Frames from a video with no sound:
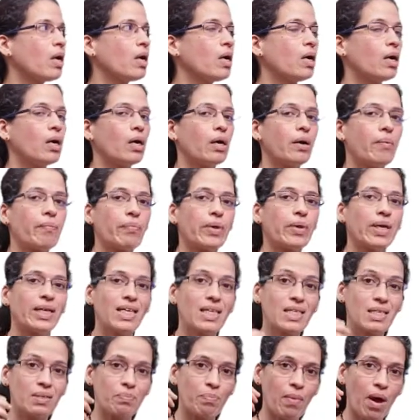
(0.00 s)
It
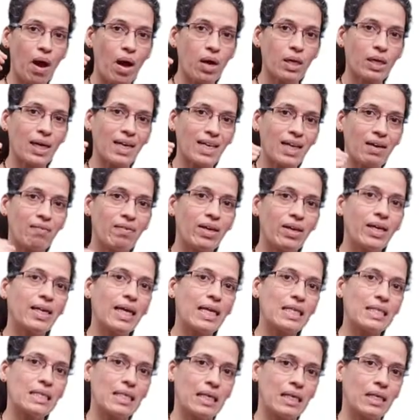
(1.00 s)
is marked at every
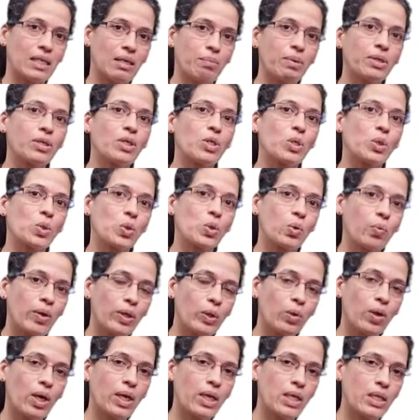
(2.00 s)
10 centimeters, so when you
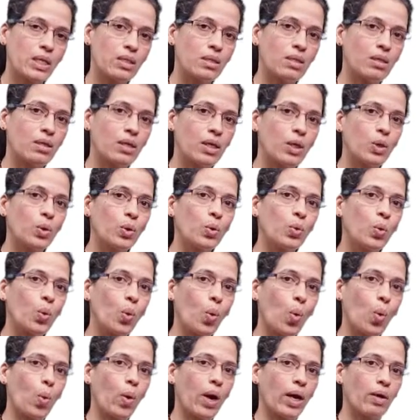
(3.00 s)
are inserting, you
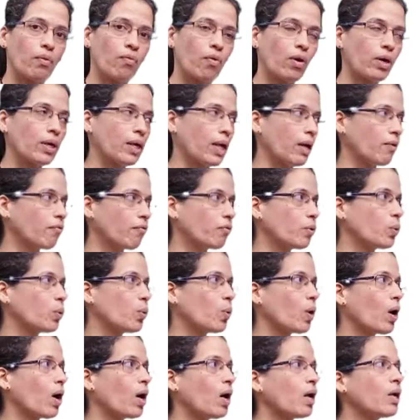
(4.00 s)
know at what depth you
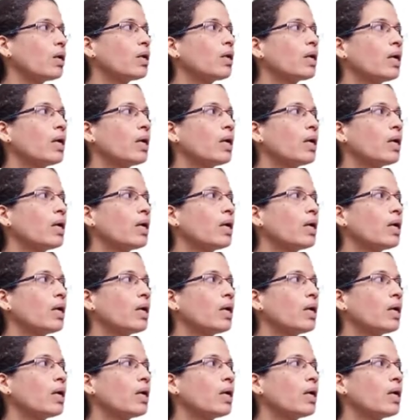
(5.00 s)
are.